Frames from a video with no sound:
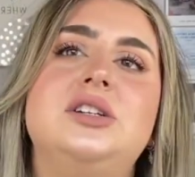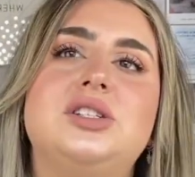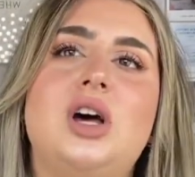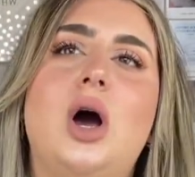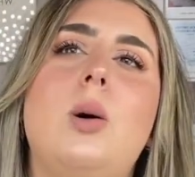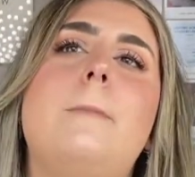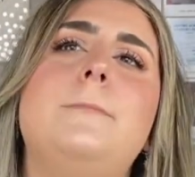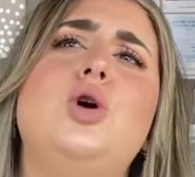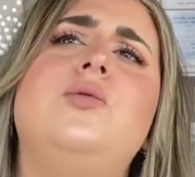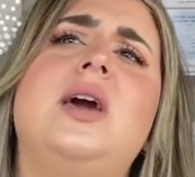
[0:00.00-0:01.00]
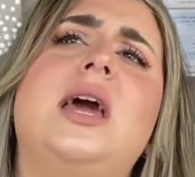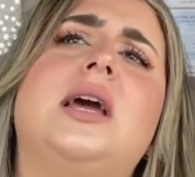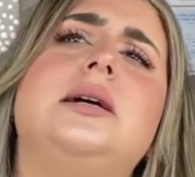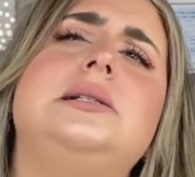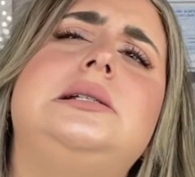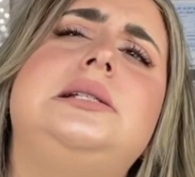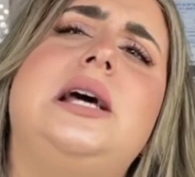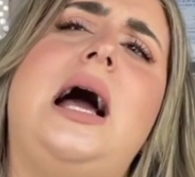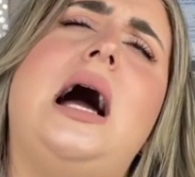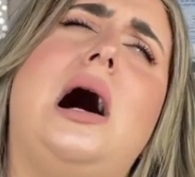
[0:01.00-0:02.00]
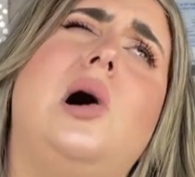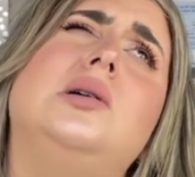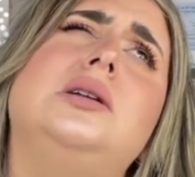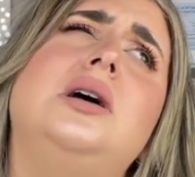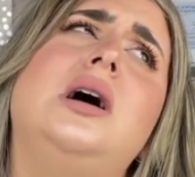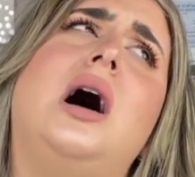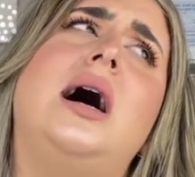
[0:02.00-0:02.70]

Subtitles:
So moving down,